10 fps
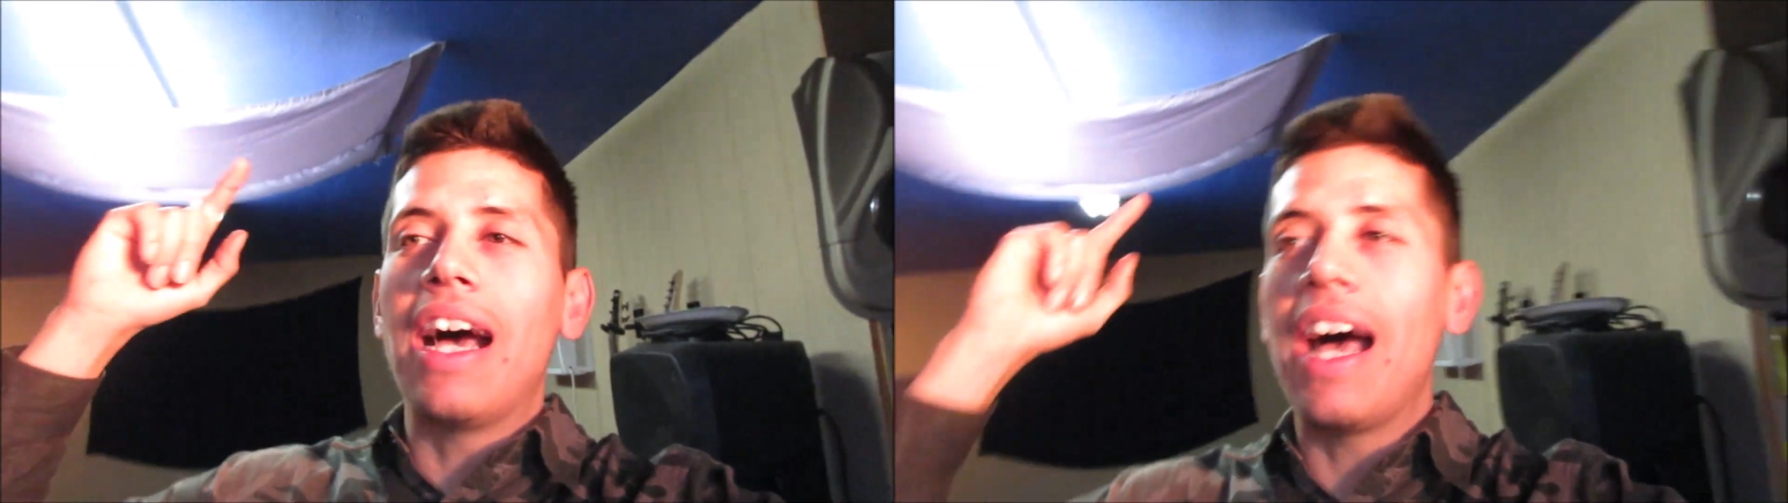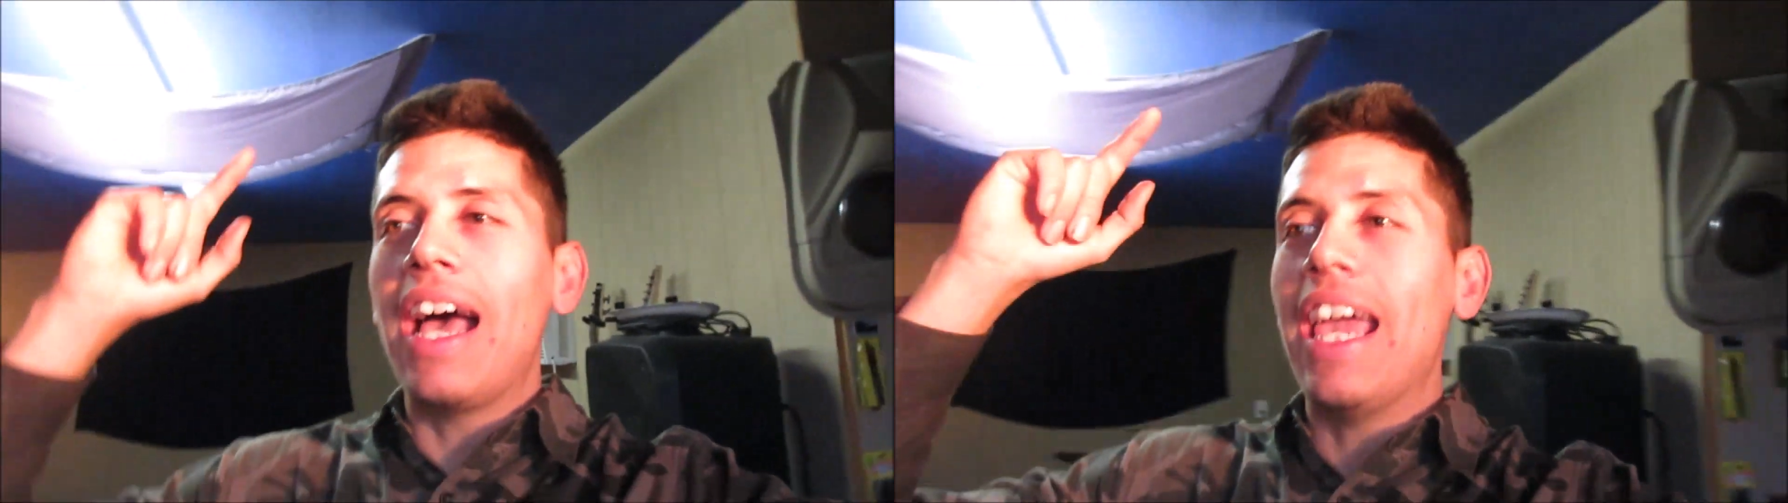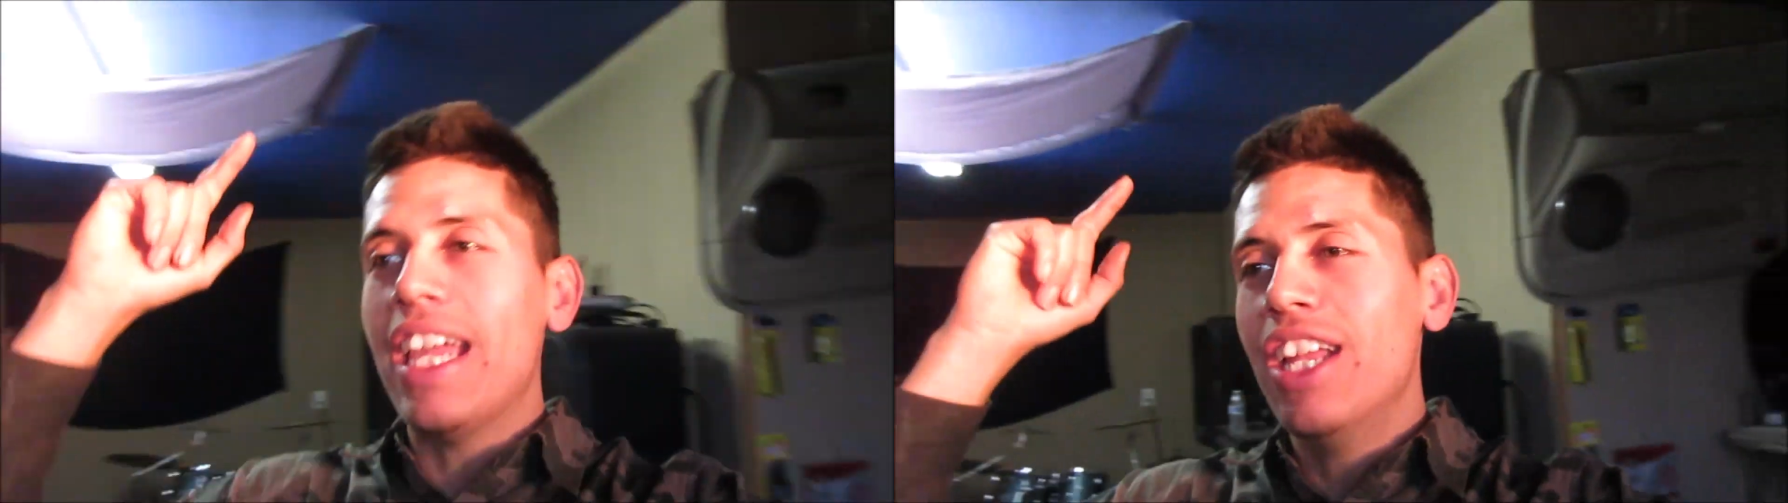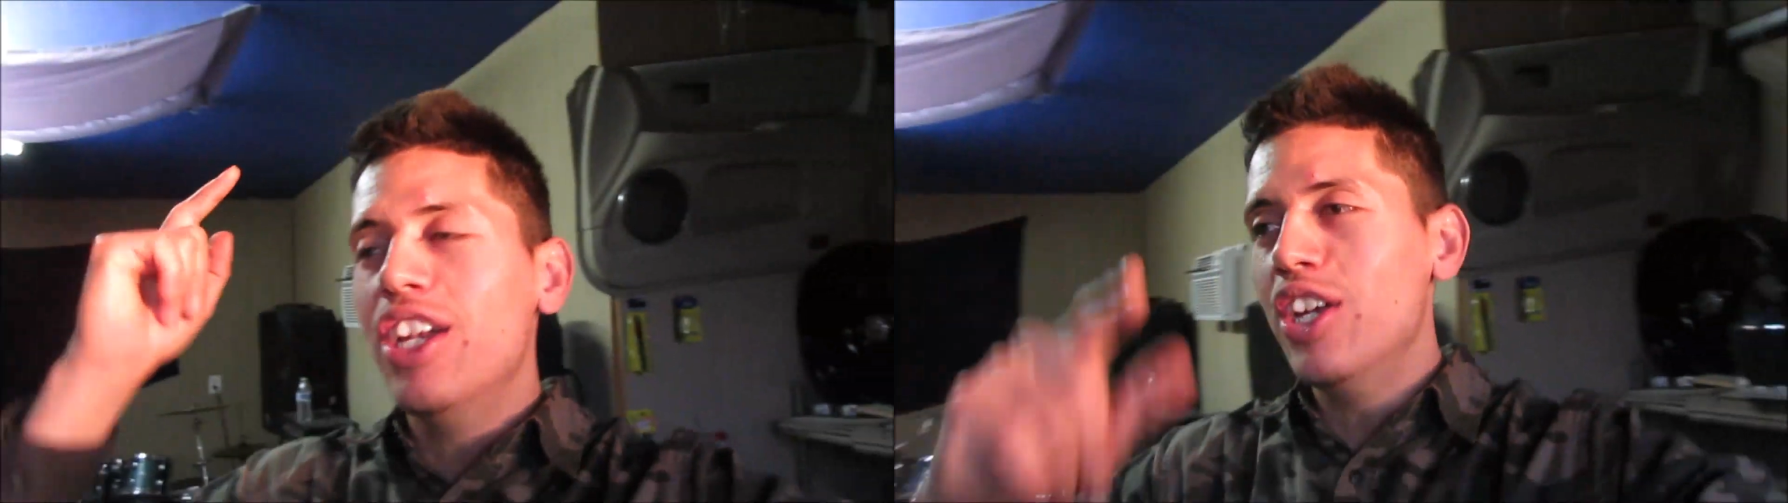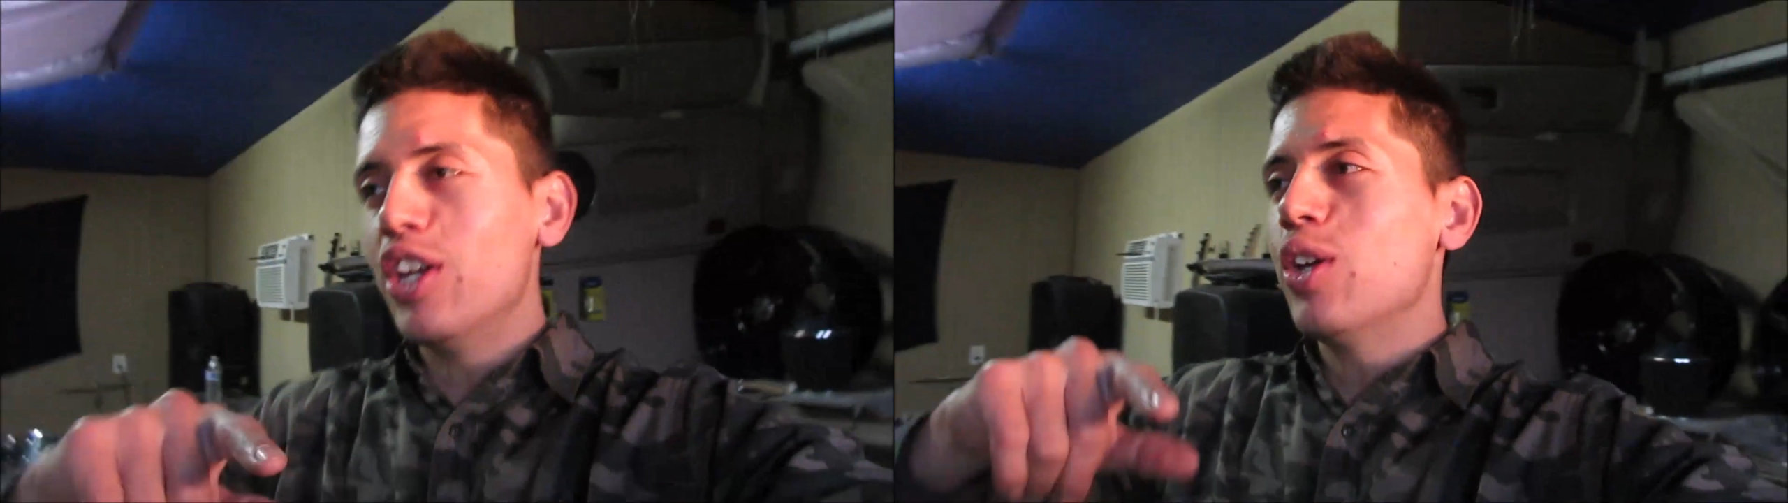got a
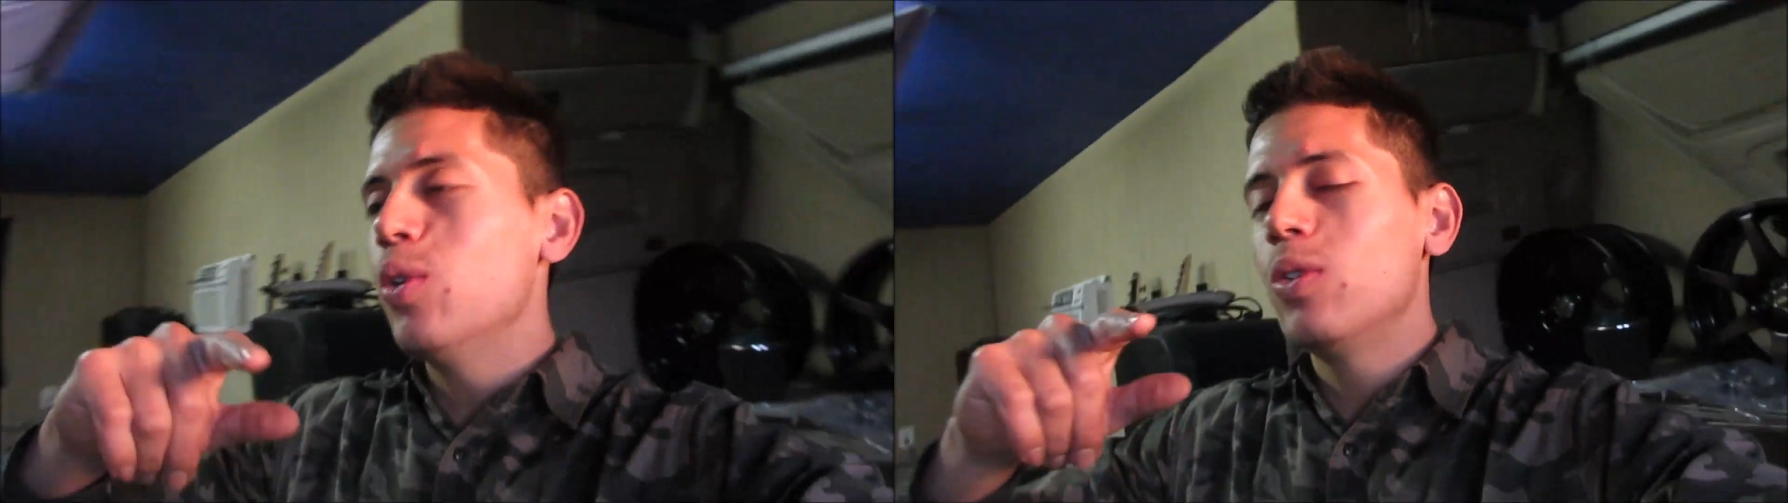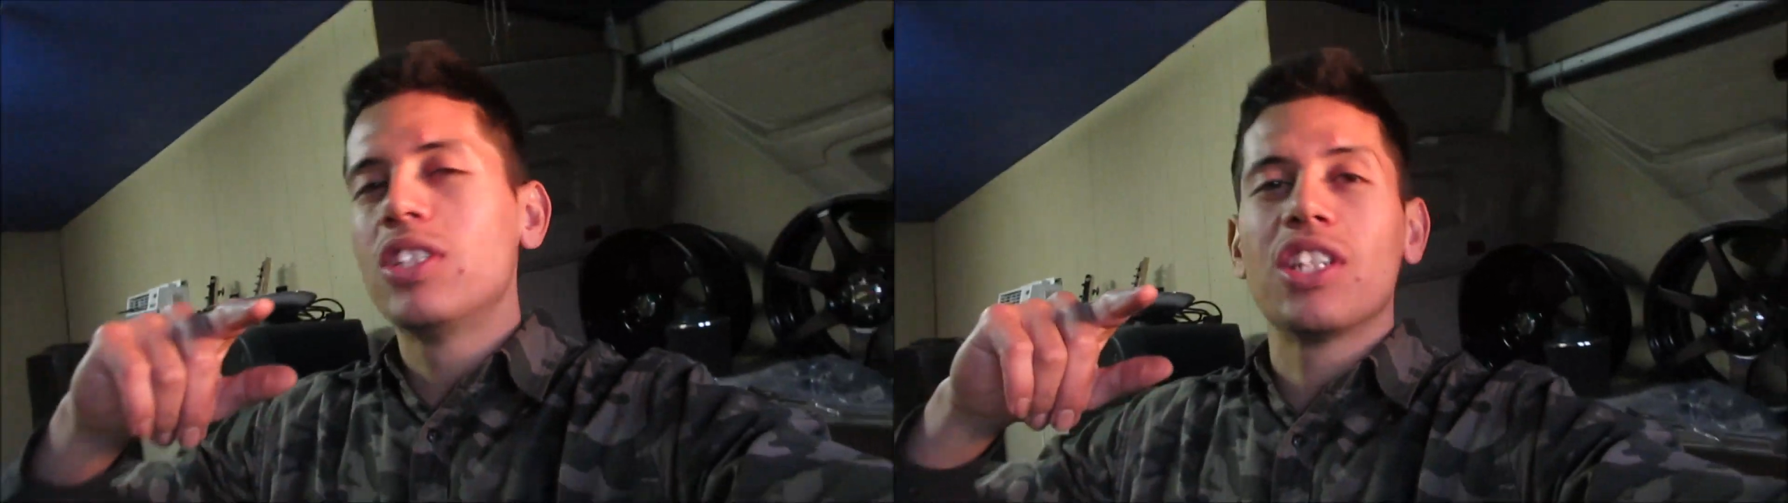new,